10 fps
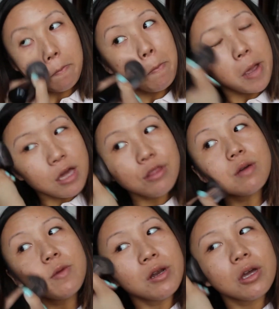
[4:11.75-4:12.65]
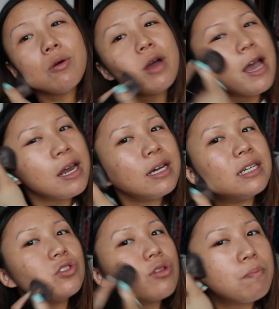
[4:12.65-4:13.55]
base. I'm gonna go ahead
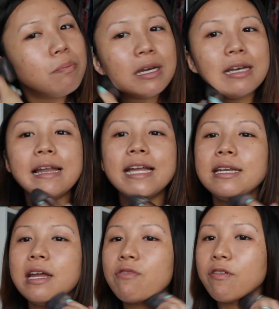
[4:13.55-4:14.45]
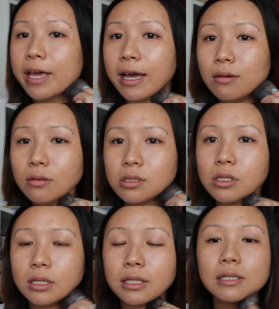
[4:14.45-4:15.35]
and just blend everything out
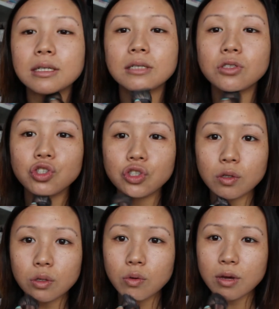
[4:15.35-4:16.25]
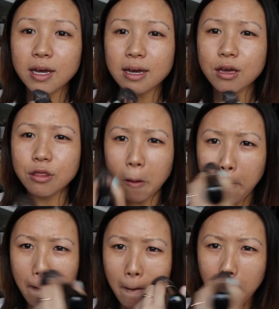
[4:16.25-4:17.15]
and show you guys
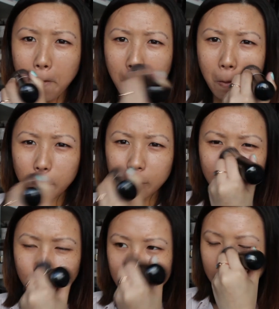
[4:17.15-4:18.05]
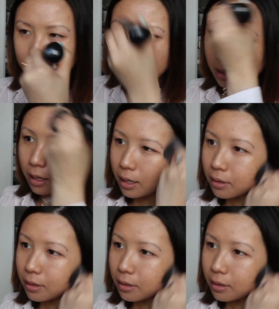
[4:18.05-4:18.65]
what it looks like.